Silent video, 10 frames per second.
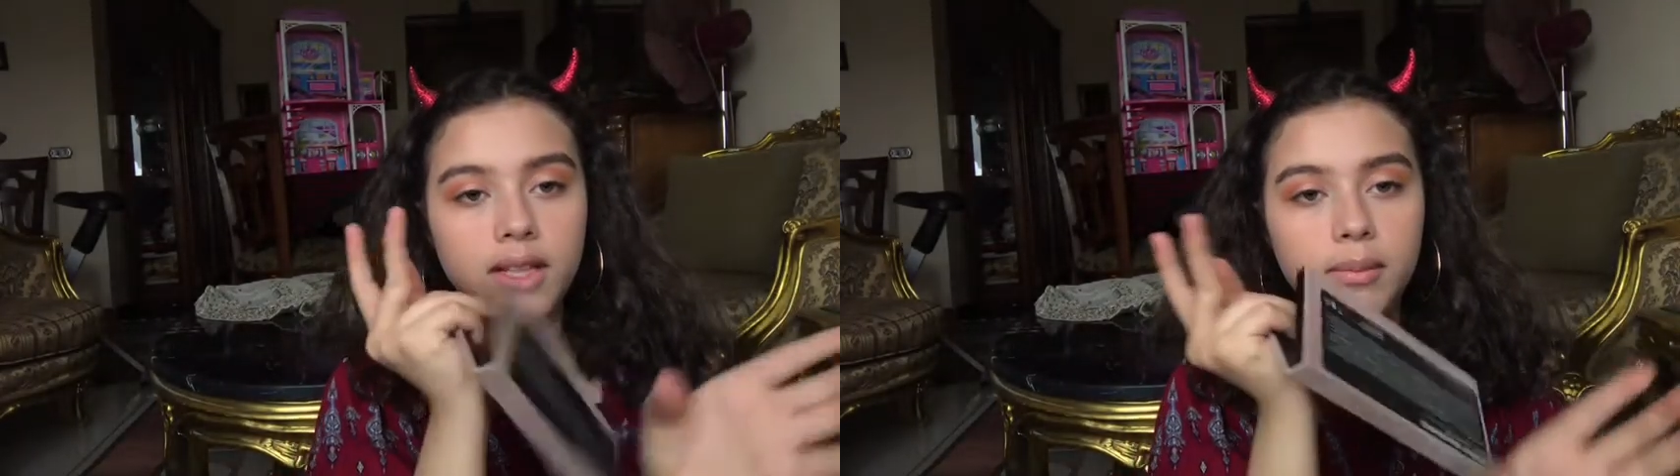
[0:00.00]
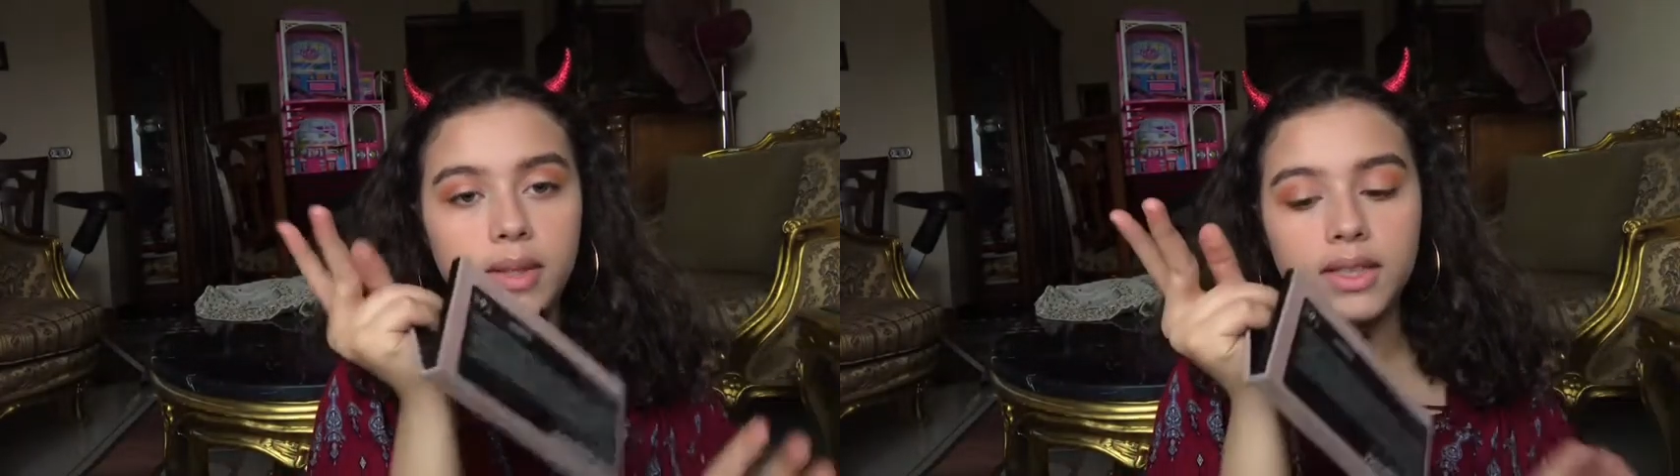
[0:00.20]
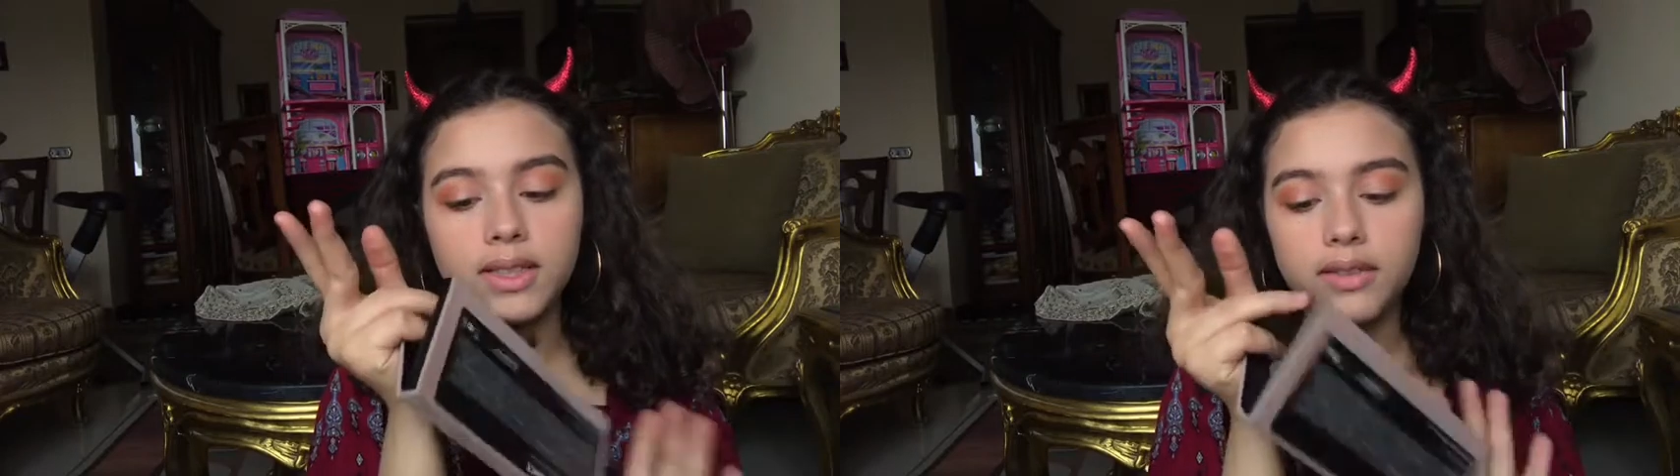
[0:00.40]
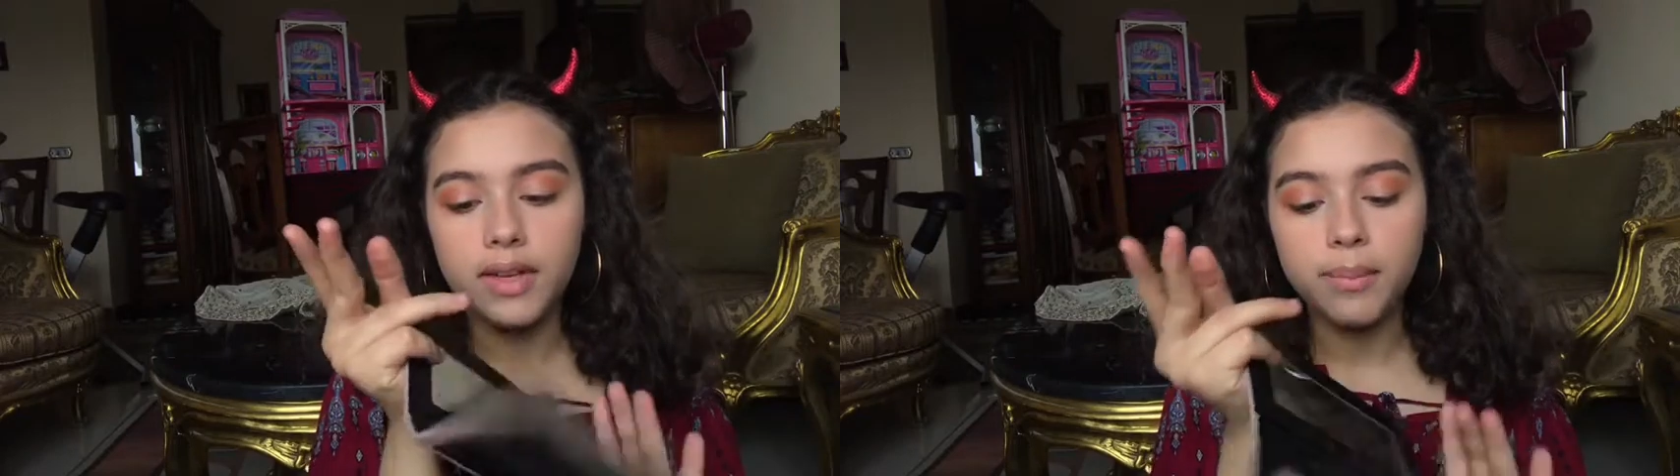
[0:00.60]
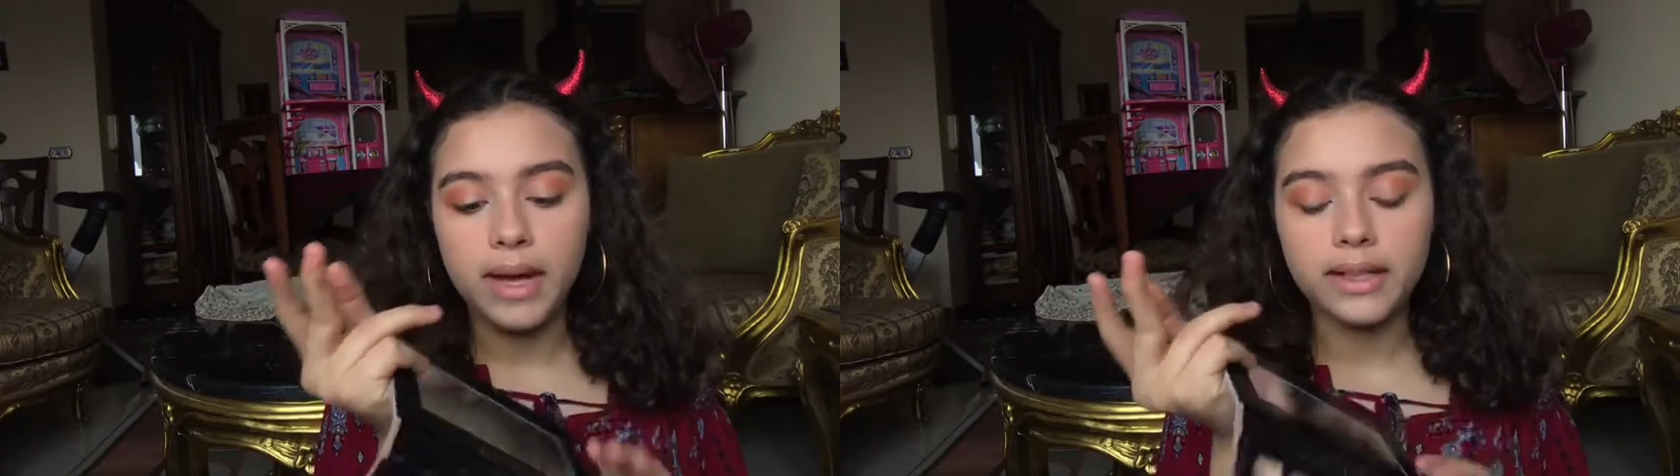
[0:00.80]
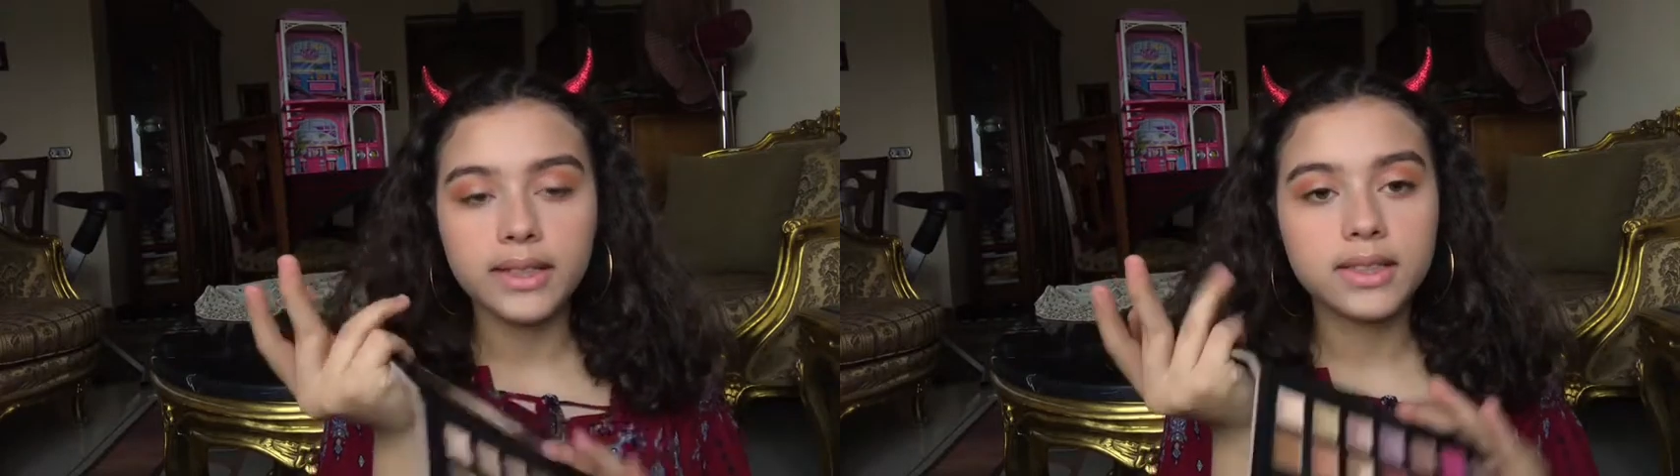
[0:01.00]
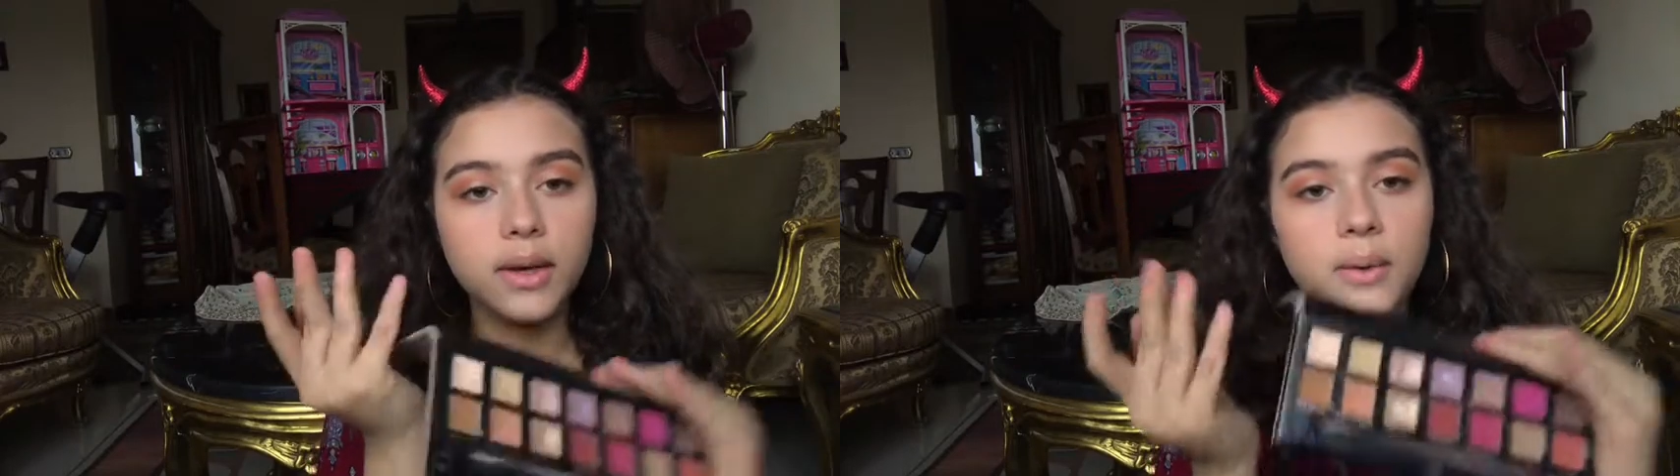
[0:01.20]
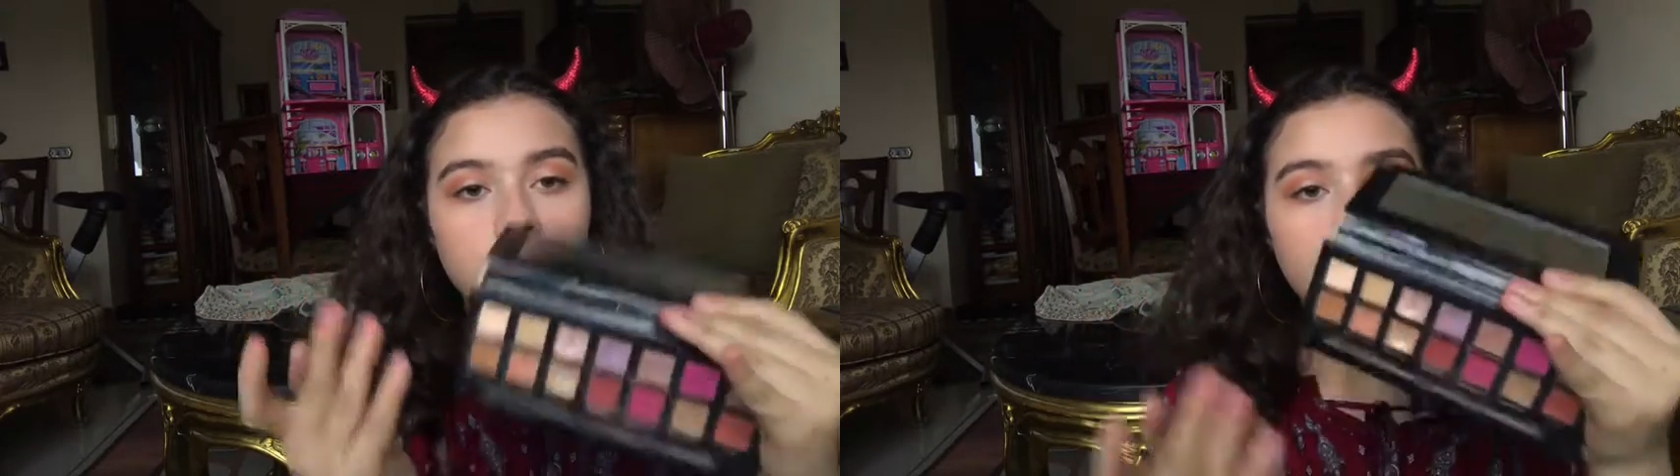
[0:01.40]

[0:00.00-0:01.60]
because it's a fake palette, so